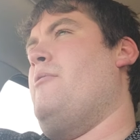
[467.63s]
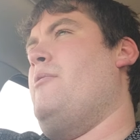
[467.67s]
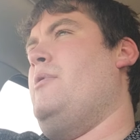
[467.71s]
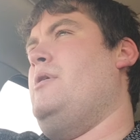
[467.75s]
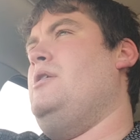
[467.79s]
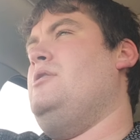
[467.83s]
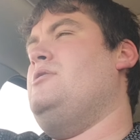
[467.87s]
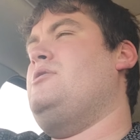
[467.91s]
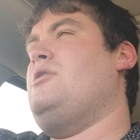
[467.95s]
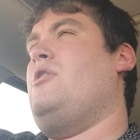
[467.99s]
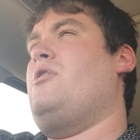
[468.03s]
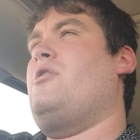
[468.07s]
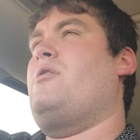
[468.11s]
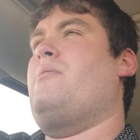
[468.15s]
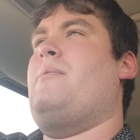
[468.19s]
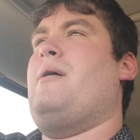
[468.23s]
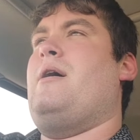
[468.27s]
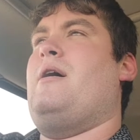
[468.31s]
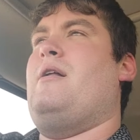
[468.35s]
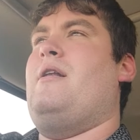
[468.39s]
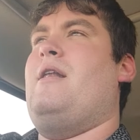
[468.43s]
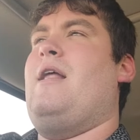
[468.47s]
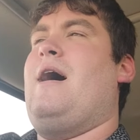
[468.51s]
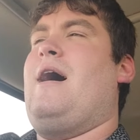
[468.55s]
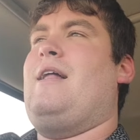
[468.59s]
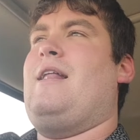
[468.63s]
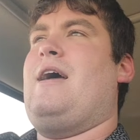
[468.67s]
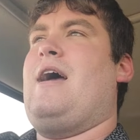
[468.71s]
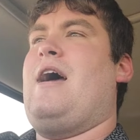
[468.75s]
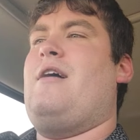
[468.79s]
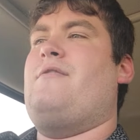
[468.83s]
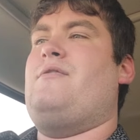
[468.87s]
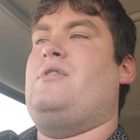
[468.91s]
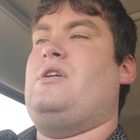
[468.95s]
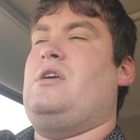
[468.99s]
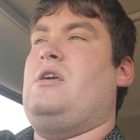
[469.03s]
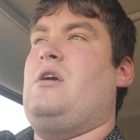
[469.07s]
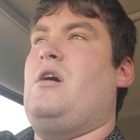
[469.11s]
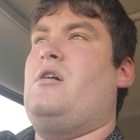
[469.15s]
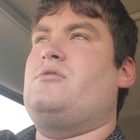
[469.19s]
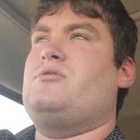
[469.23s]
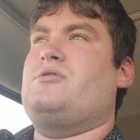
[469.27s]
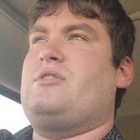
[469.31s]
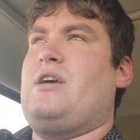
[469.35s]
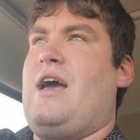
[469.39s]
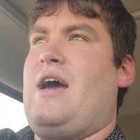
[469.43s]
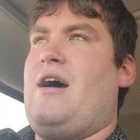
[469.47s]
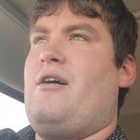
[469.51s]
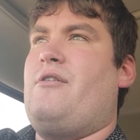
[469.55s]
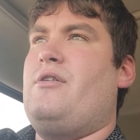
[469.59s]
When you talk about not having young
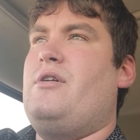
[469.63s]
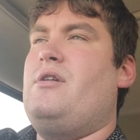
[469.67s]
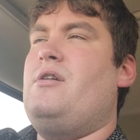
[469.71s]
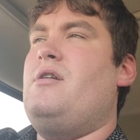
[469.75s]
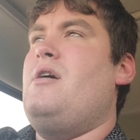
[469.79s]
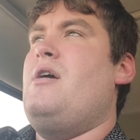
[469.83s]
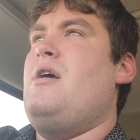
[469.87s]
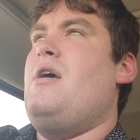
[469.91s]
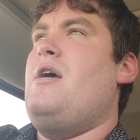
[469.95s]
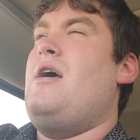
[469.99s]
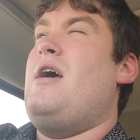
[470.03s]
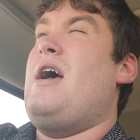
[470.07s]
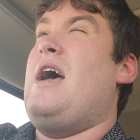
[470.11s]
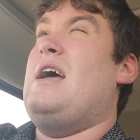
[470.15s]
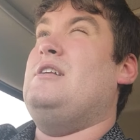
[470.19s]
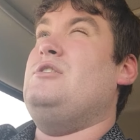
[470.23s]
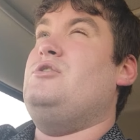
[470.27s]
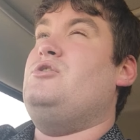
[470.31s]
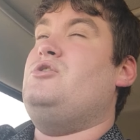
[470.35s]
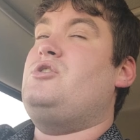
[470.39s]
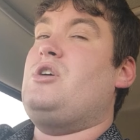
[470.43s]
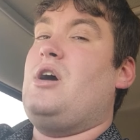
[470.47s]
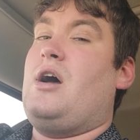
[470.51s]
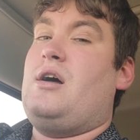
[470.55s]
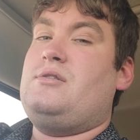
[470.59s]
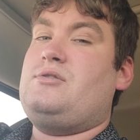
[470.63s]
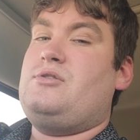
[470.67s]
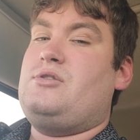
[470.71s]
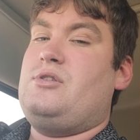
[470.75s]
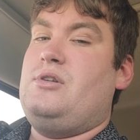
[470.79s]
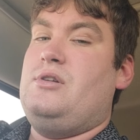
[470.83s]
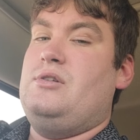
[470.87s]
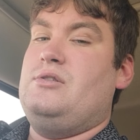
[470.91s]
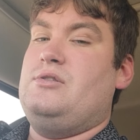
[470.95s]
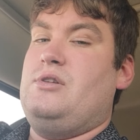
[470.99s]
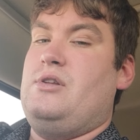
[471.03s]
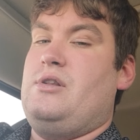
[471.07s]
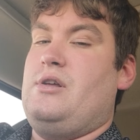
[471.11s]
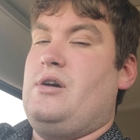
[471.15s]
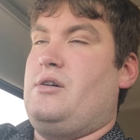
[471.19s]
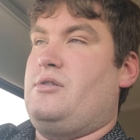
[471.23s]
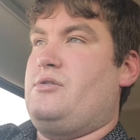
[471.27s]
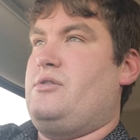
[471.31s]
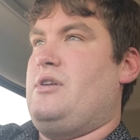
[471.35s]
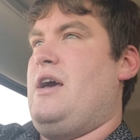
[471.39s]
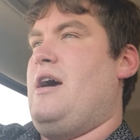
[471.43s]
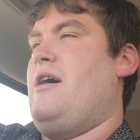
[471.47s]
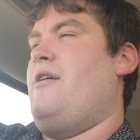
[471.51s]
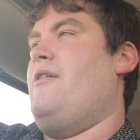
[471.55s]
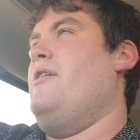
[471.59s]
talent, and Johnson isn't young
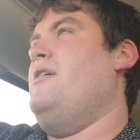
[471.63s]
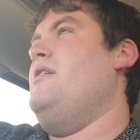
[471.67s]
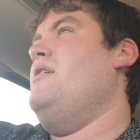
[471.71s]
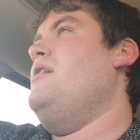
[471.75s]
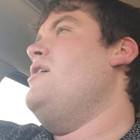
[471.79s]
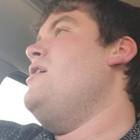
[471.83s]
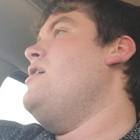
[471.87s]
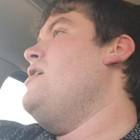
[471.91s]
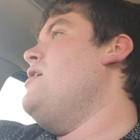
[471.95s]
talent,